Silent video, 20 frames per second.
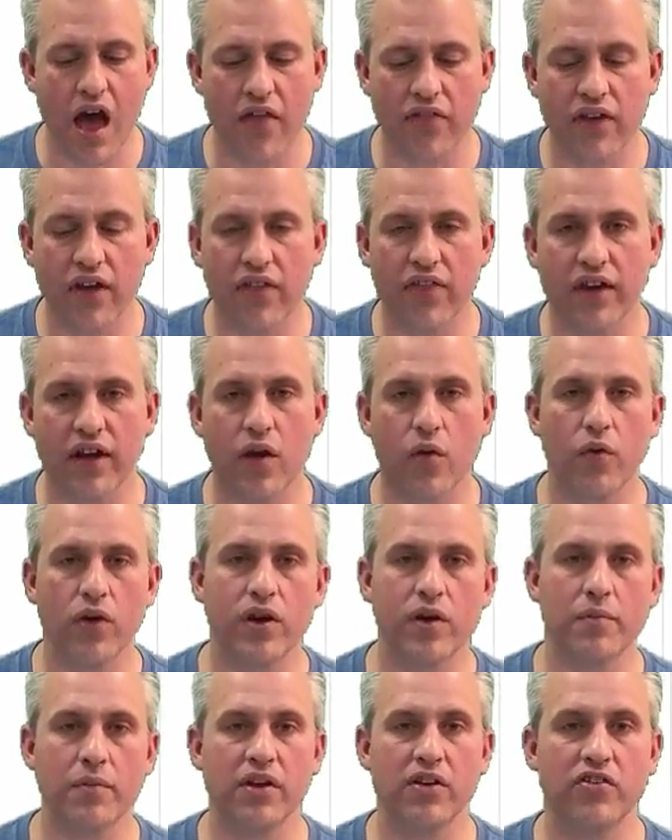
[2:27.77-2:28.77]
The other thing I
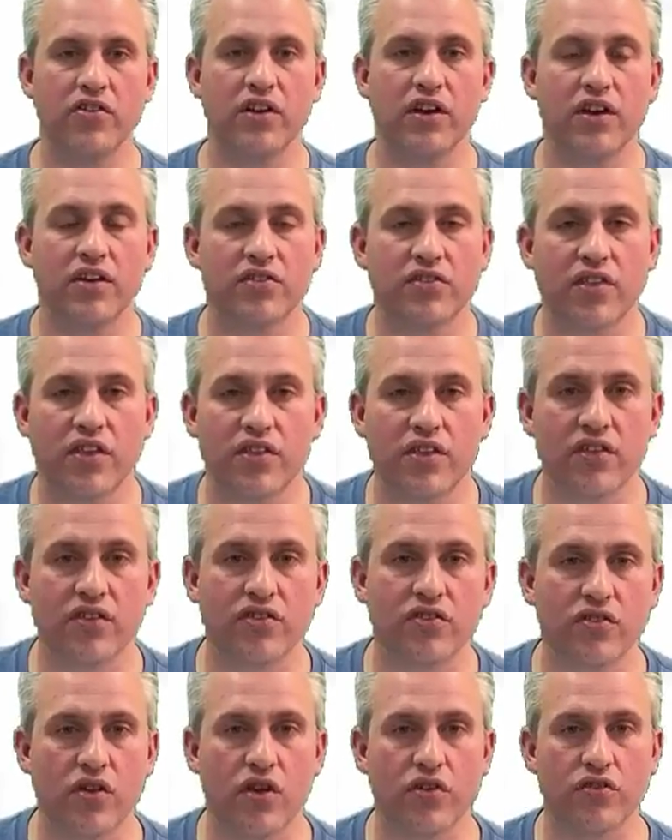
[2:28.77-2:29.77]
wanted to mention is that this
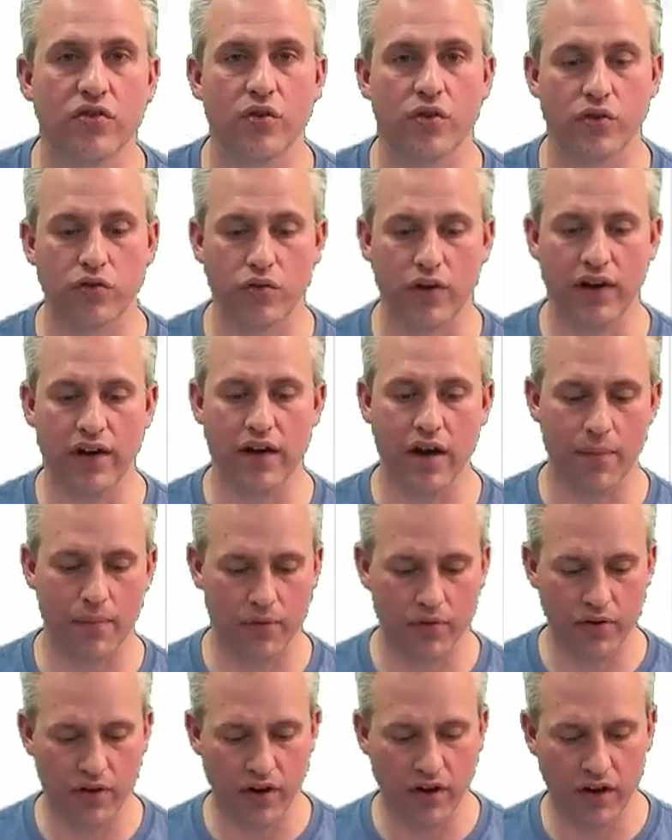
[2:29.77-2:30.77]
is also a great
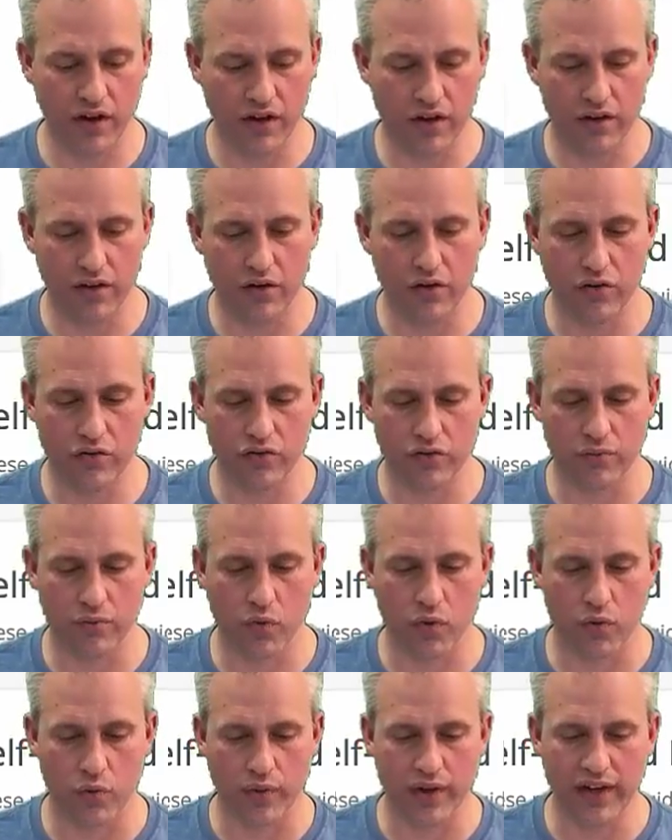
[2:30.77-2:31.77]
opportunity to do some
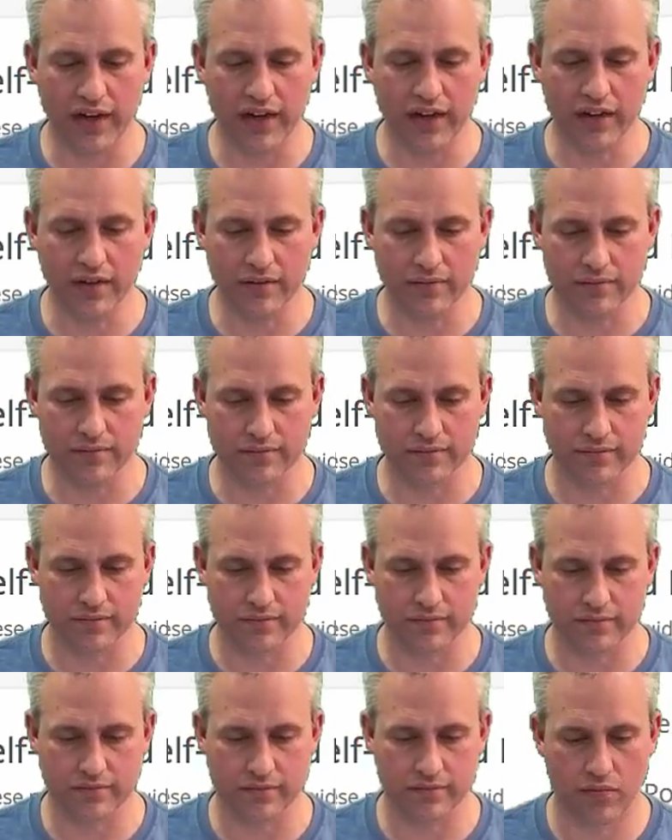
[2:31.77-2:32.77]
more reading.
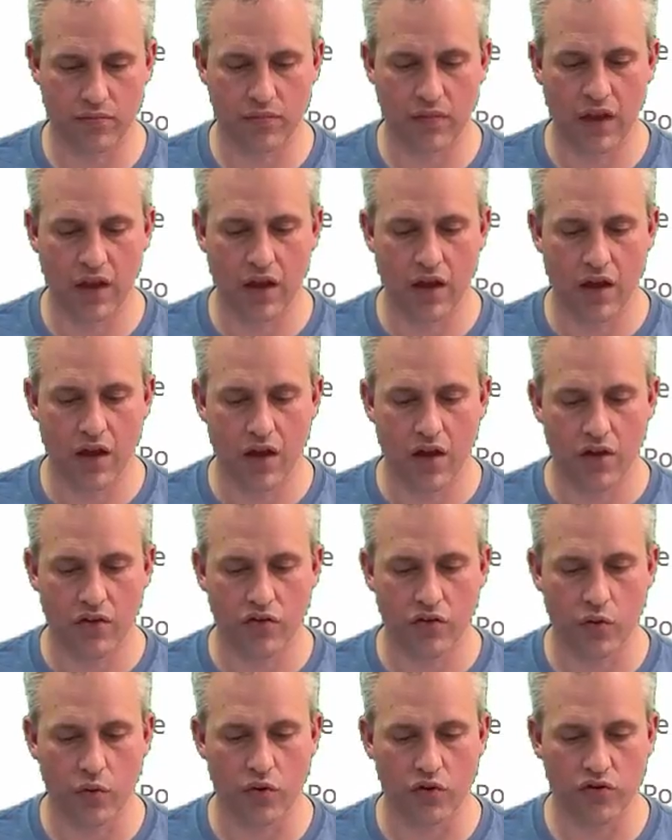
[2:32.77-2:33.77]

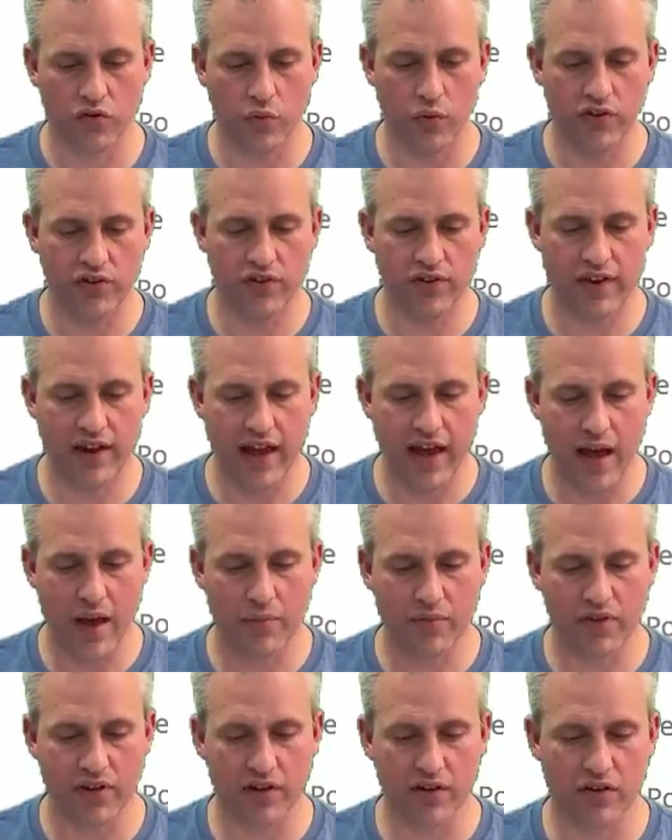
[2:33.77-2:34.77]
So we're switching
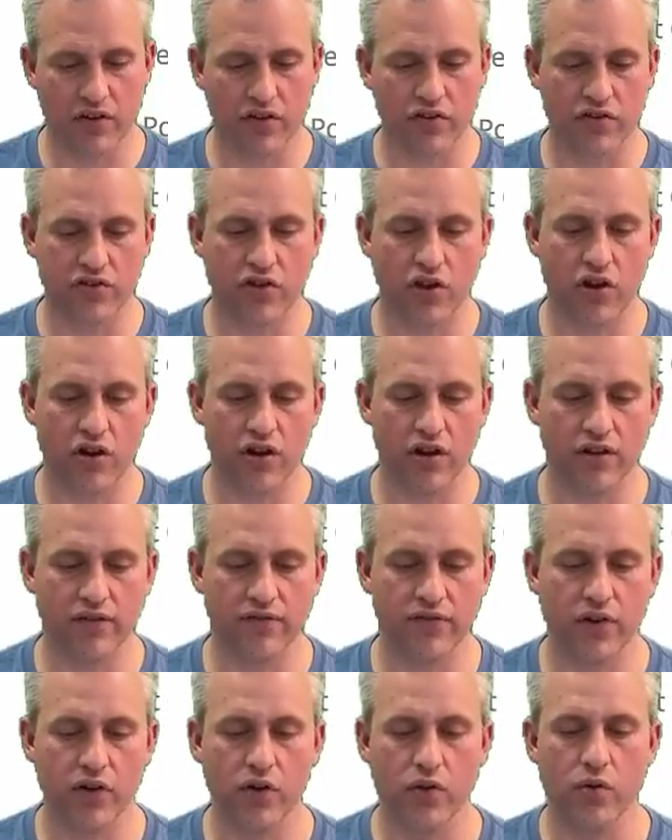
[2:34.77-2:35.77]
tabs into the start
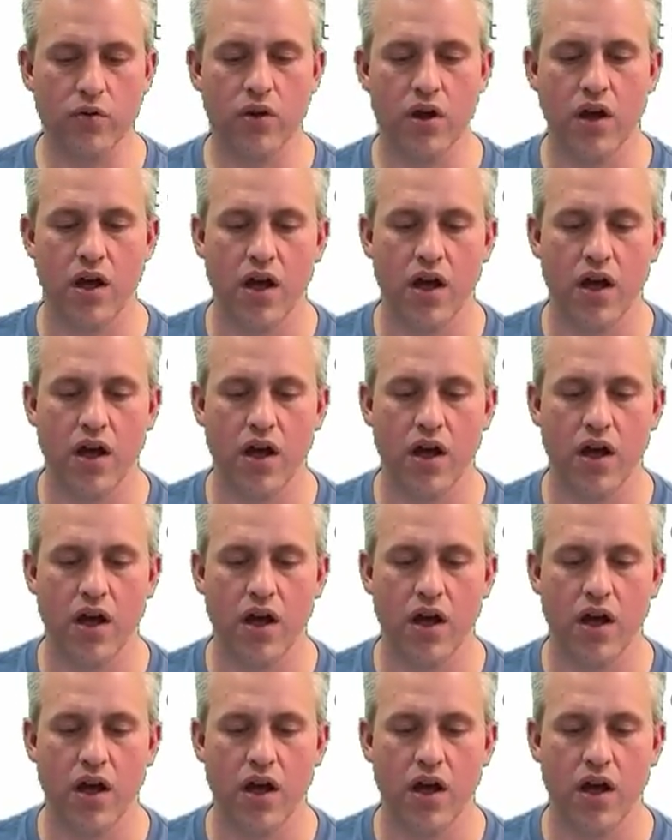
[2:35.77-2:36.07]
info,